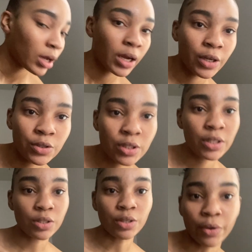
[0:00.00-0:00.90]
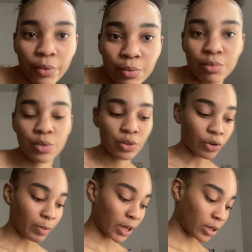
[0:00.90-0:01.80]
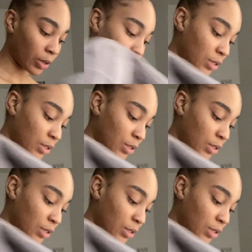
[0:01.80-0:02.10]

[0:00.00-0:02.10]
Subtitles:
I usually don't sort my clothes,